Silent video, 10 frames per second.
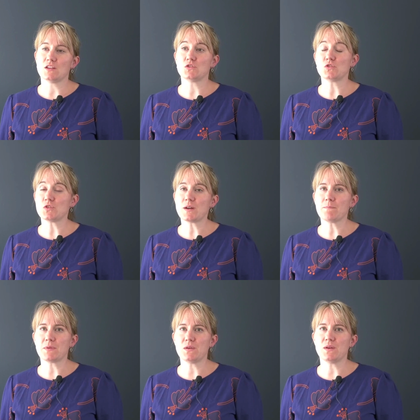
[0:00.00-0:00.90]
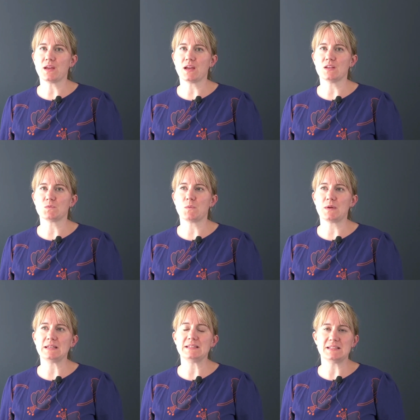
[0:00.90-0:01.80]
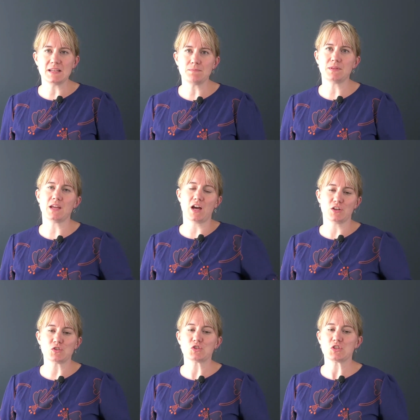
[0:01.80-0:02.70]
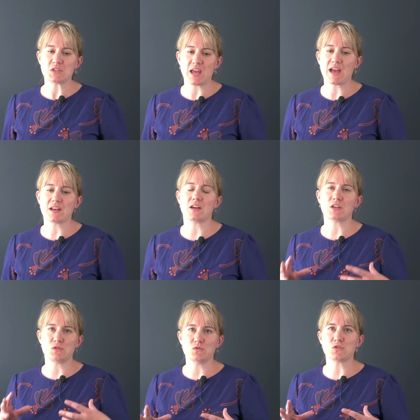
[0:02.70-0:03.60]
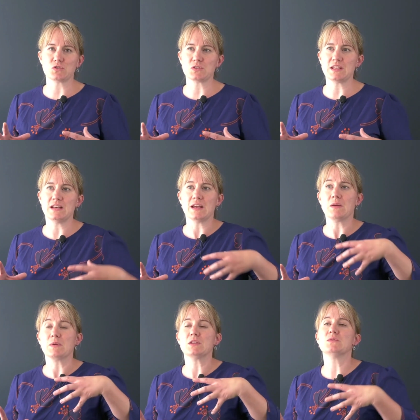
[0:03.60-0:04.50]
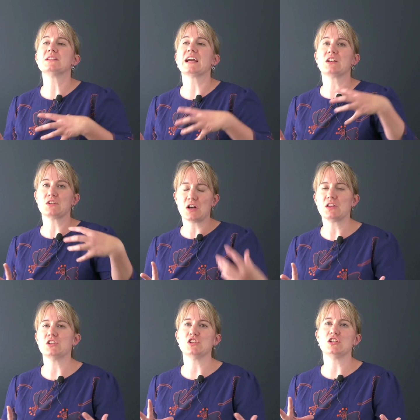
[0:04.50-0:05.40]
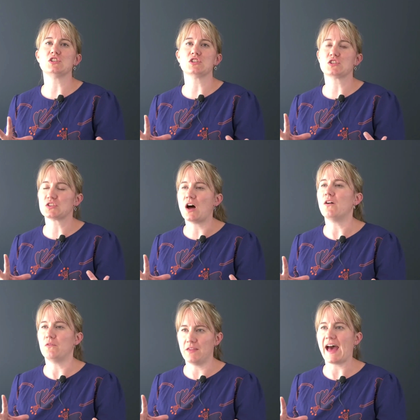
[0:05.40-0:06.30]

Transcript: Yeah, social computing is when we deeply understand a user's need and we use technology to solve